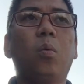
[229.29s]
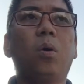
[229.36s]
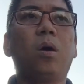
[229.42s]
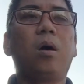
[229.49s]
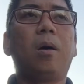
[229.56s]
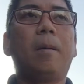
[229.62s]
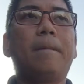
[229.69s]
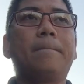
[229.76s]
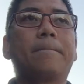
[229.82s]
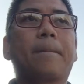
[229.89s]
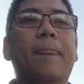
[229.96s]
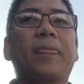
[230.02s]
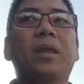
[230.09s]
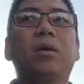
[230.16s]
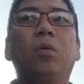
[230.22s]

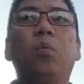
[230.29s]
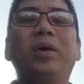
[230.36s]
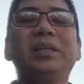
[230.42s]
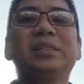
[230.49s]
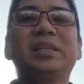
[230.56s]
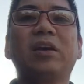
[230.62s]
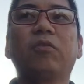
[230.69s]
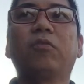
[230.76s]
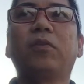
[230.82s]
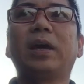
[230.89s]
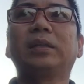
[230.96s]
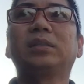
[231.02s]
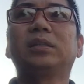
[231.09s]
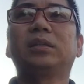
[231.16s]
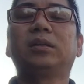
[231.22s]
what is the
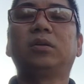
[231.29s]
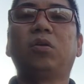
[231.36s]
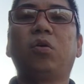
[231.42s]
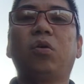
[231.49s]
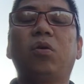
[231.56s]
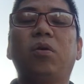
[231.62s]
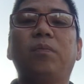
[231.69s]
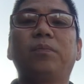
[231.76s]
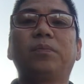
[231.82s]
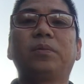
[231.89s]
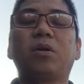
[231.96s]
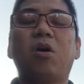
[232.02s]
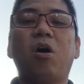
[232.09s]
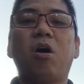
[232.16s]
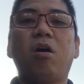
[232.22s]
effect
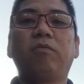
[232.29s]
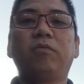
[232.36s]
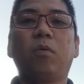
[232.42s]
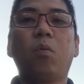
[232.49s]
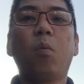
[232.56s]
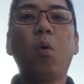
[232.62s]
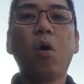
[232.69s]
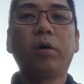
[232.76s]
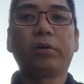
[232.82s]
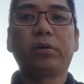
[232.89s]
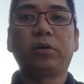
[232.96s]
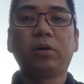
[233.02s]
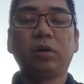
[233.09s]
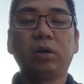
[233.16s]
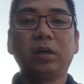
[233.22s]
of
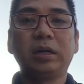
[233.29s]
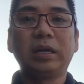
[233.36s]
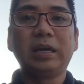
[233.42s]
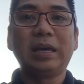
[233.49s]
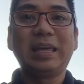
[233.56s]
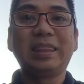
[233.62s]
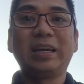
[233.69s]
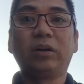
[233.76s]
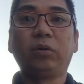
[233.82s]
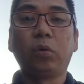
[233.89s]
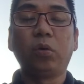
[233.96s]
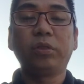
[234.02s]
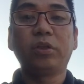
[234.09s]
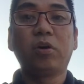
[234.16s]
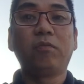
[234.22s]
water in the
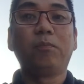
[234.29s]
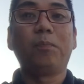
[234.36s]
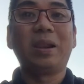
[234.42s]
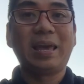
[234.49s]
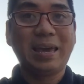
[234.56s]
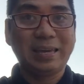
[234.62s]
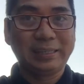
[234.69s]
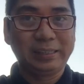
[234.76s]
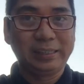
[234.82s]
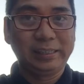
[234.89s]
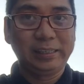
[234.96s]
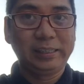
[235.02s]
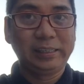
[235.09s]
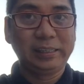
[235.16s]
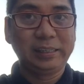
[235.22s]
growth of
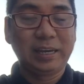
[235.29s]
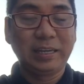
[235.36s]
plants.